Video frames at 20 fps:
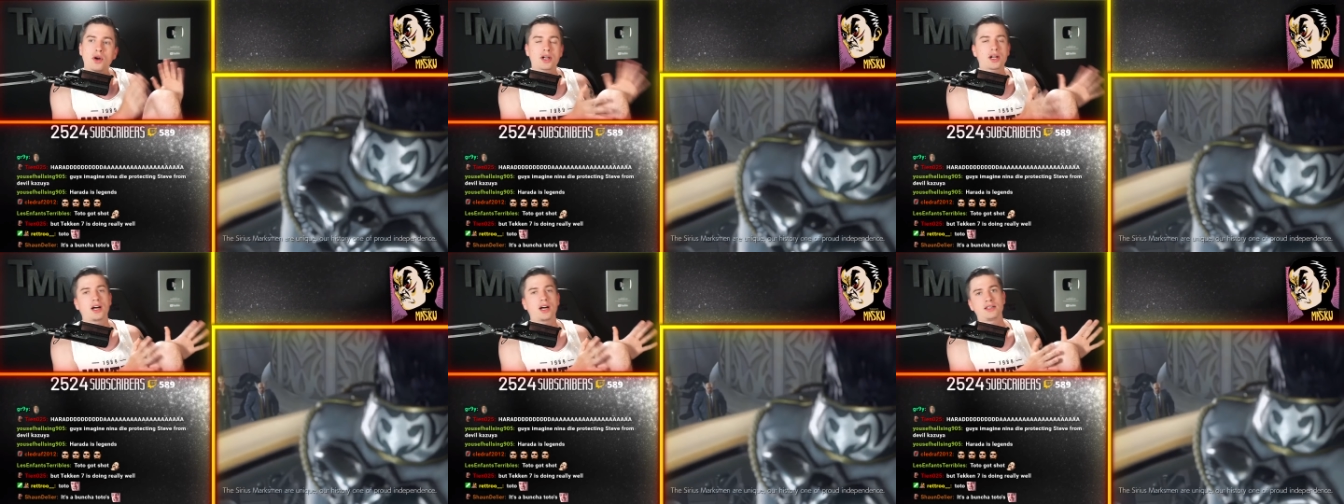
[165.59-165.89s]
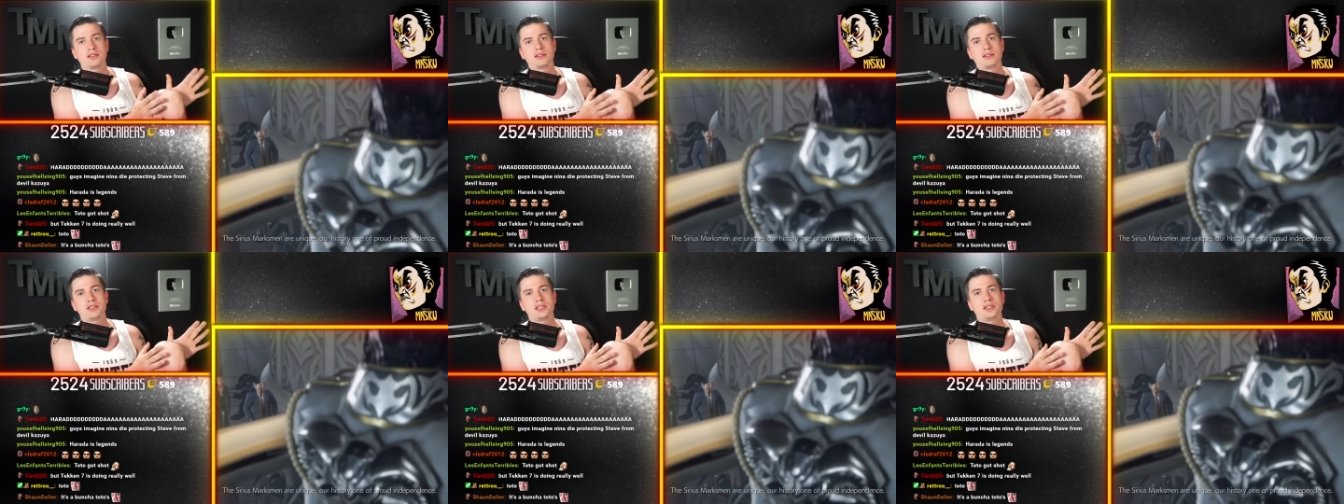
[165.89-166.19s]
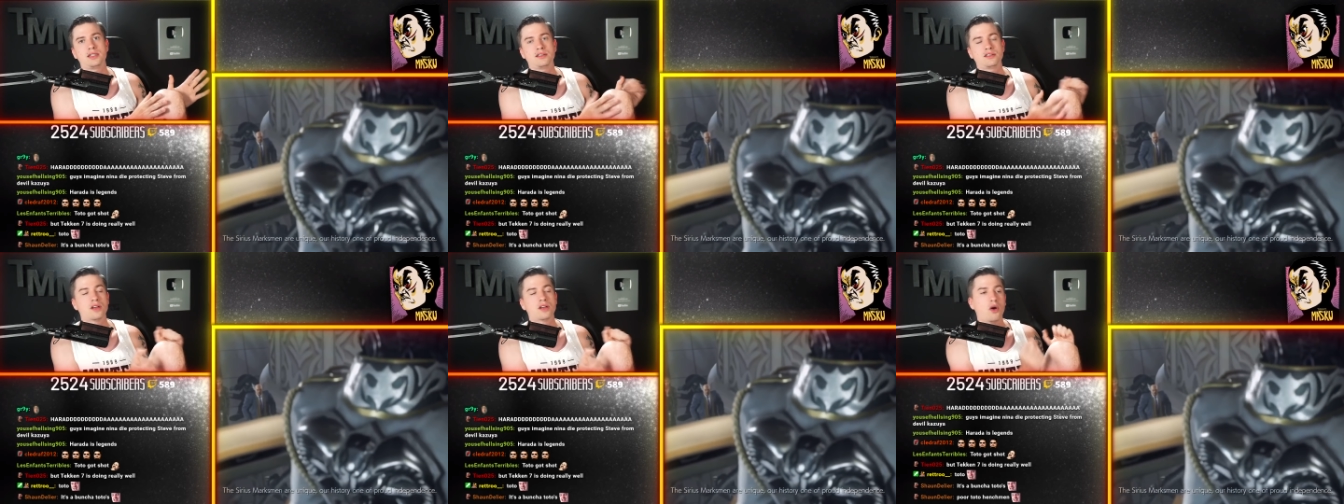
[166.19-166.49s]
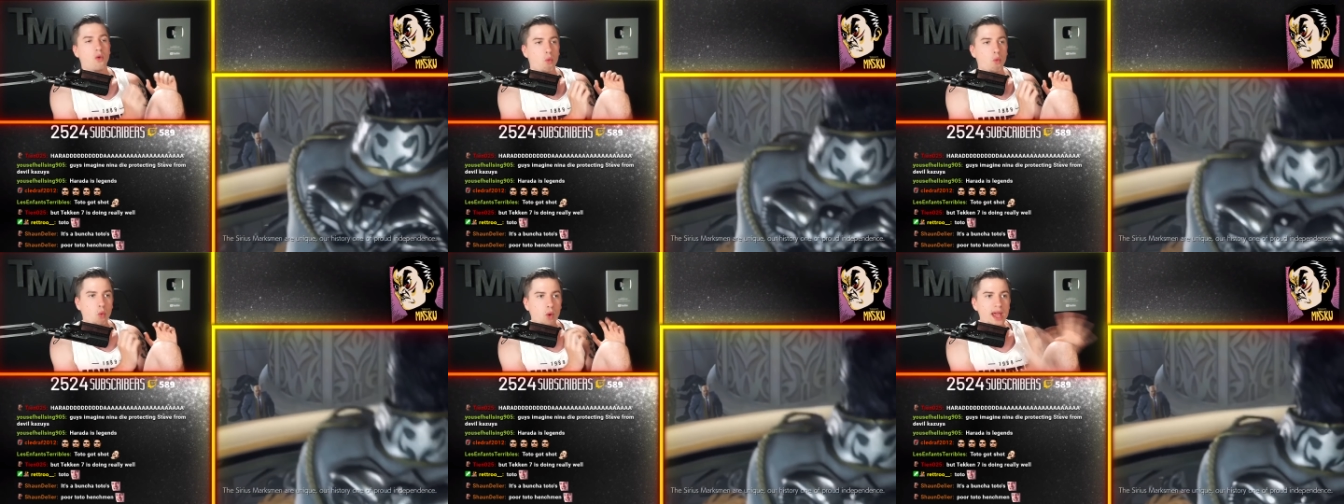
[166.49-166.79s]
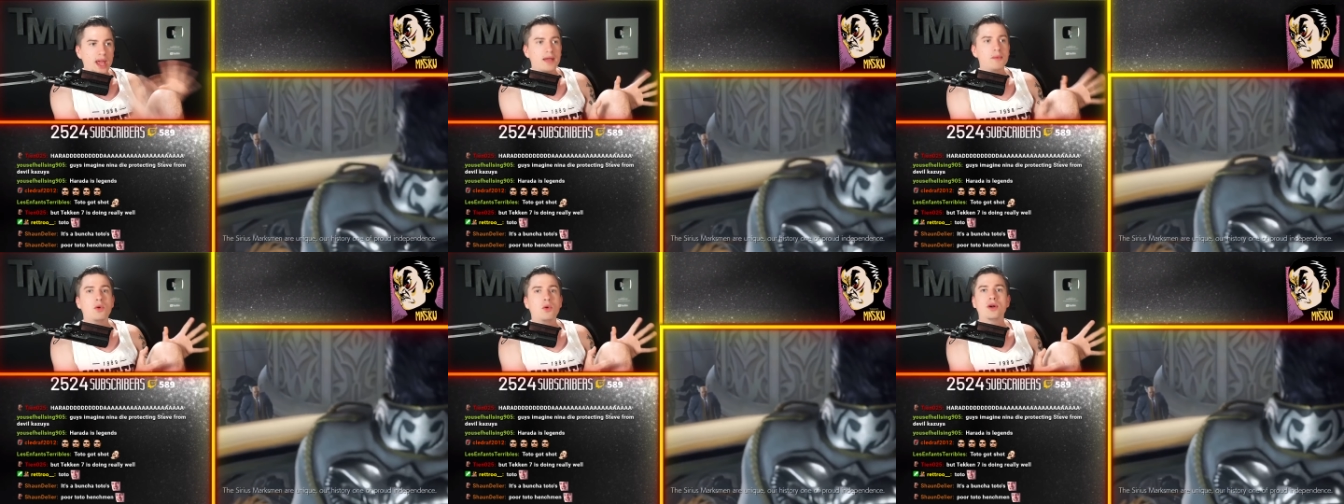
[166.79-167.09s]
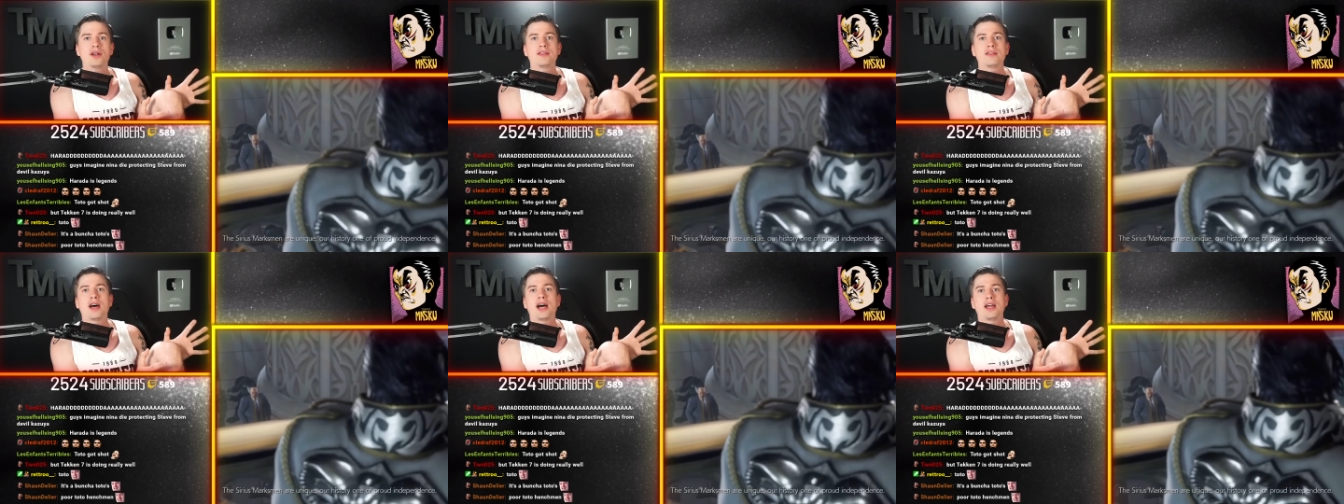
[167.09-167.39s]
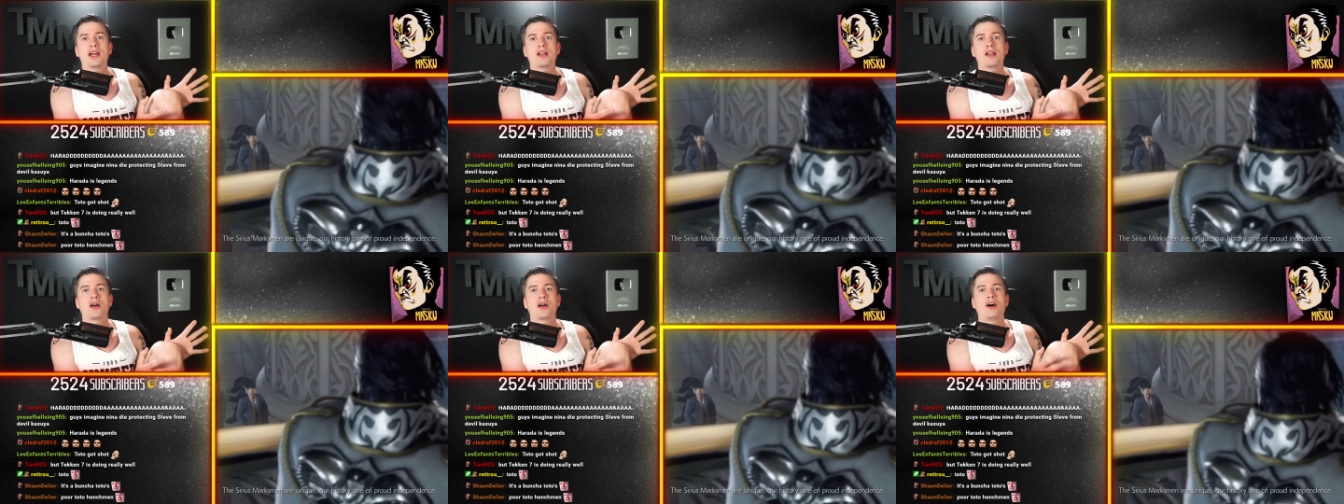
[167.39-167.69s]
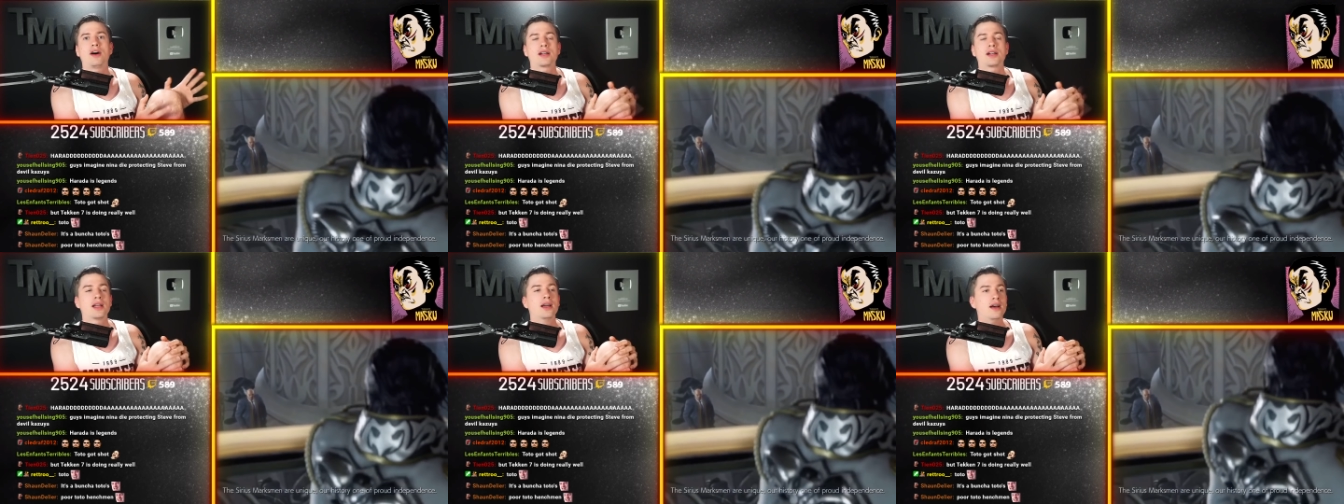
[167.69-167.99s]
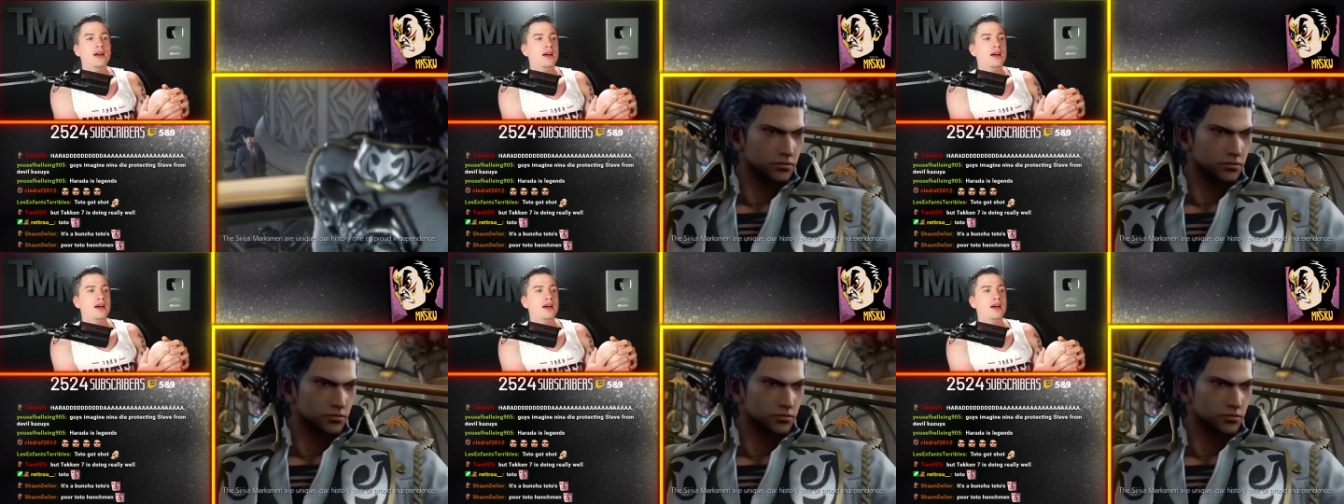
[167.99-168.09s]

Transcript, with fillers: cutscenes, way more dialogue,